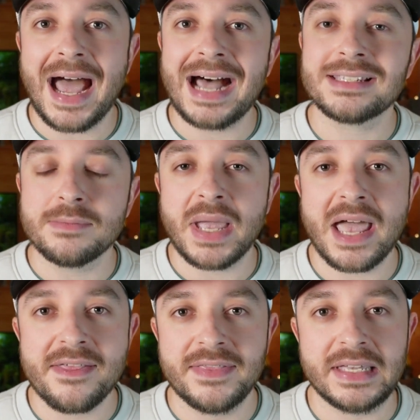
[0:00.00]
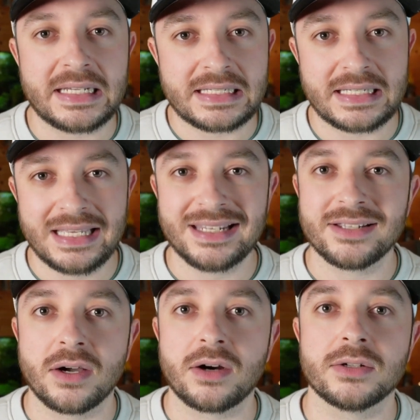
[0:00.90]
as a man thinketh in
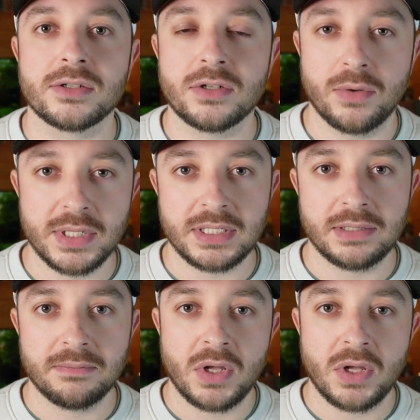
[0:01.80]
his heart, so is he.